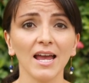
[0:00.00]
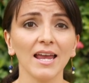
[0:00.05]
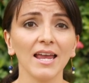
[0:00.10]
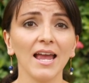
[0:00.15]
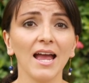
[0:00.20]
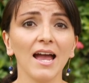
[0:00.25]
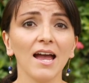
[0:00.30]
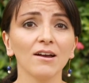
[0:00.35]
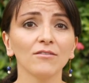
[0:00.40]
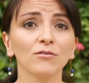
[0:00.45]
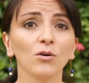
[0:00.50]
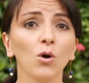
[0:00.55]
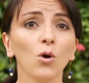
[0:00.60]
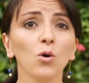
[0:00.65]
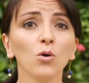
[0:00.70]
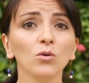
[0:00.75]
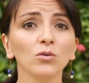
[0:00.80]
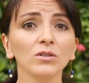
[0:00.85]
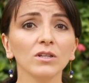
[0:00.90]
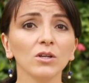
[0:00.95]
I have
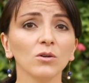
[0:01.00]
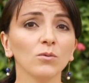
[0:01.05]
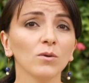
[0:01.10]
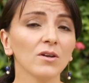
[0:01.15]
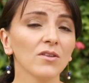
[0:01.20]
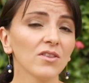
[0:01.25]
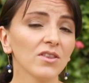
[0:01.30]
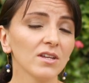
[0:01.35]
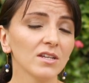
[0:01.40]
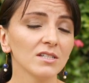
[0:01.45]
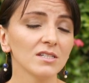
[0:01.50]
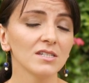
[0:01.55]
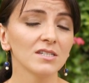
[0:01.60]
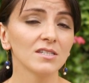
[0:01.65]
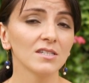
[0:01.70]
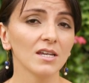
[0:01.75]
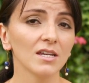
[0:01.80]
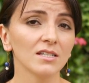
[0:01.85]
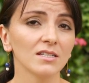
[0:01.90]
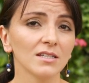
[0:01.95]
only one thing to
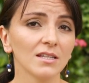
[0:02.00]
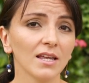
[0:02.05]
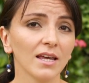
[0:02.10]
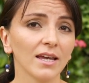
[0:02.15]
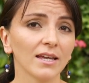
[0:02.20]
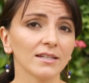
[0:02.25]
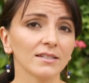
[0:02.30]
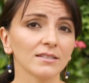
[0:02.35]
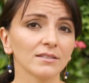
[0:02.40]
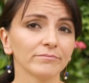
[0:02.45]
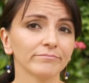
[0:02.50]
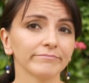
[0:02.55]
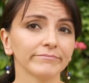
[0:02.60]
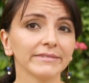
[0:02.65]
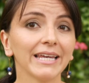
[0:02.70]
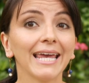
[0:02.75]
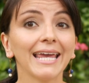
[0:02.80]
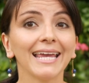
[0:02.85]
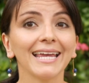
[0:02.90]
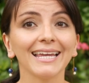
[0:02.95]
say to that.
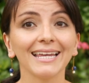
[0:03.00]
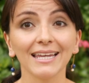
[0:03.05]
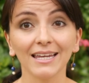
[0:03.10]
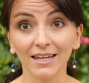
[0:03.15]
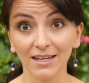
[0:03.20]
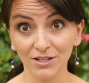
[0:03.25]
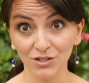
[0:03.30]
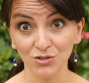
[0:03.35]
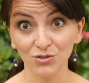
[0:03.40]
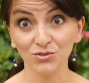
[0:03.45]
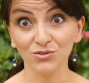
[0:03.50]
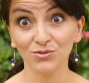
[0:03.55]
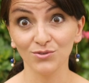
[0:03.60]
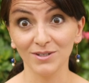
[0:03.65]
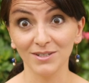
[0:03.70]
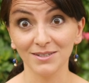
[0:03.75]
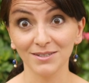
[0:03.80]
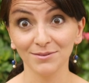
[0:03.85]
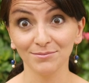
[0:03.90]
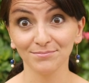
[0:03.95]
Get used to
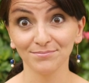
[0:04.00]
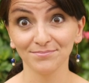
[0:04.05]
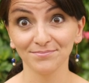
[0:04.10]
it.